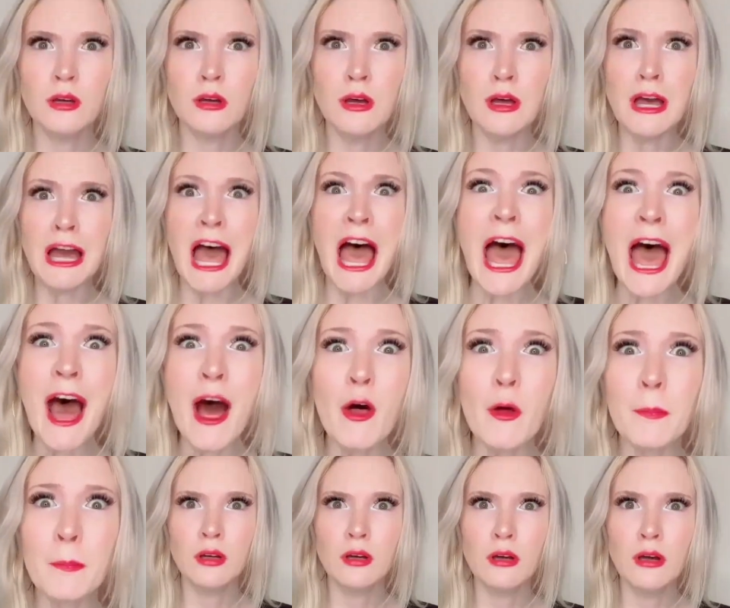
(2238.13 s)
How?
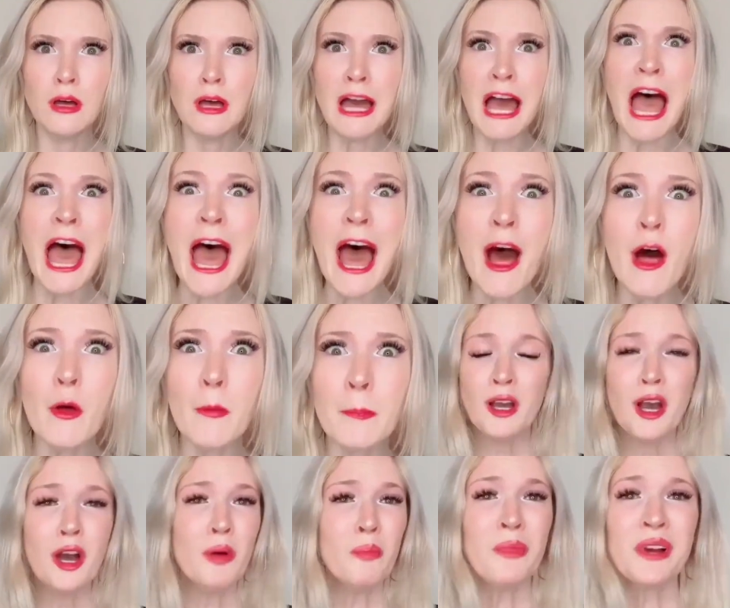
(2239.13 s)

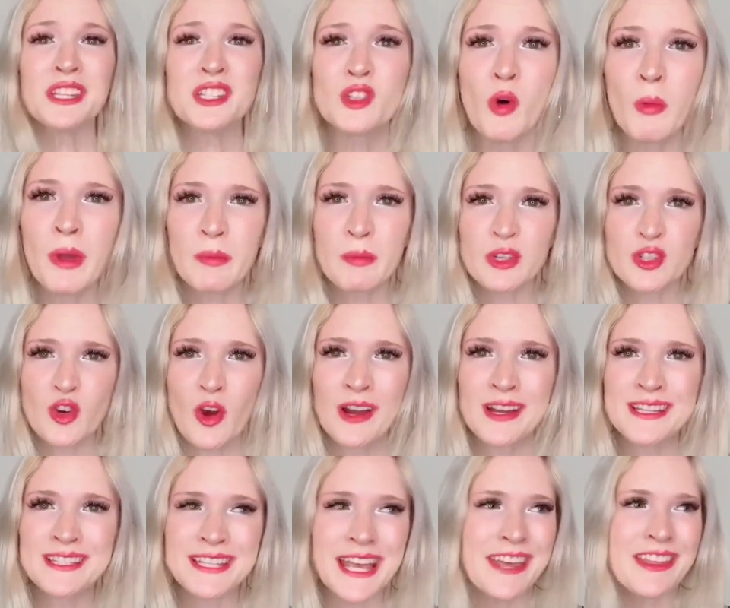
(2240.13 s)
My soulmate was trying to
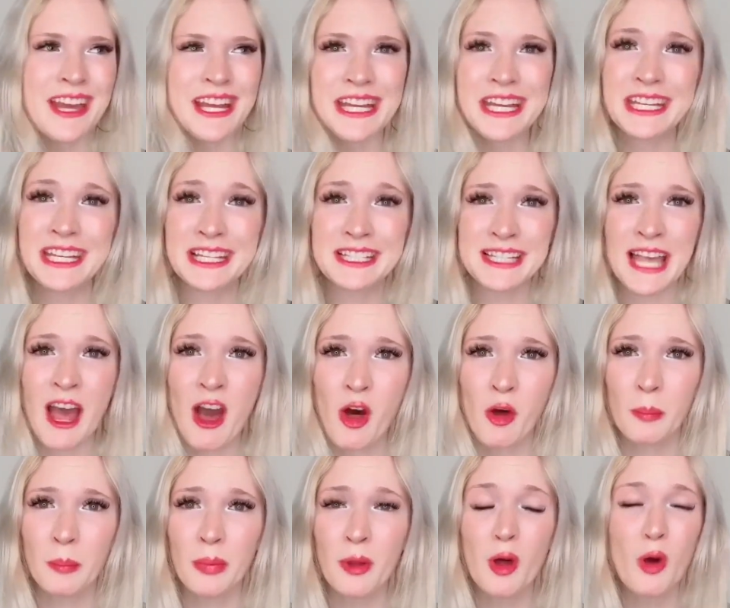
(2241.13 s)
say that he needs help.
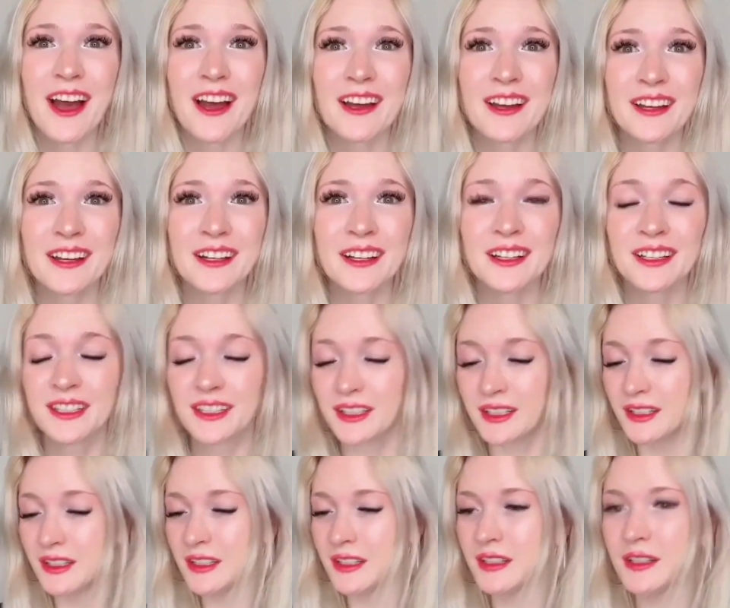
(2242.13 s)
Here, send him this
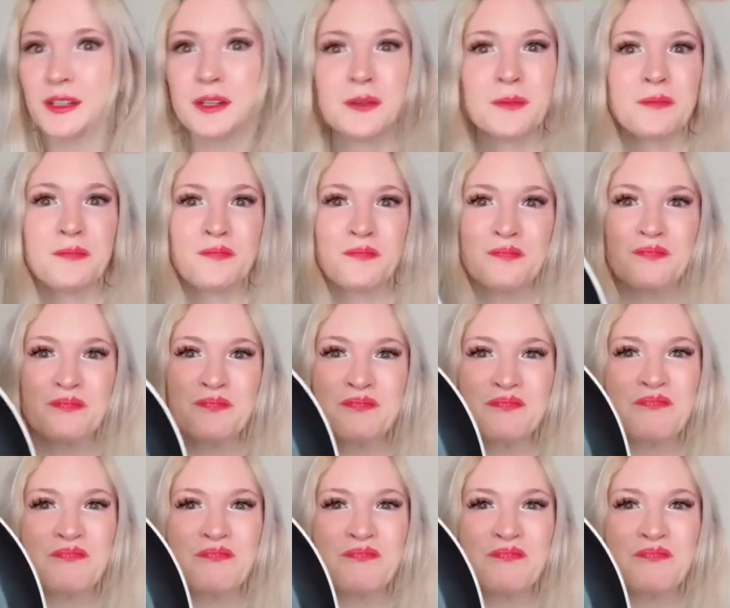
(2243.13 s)
frying pan.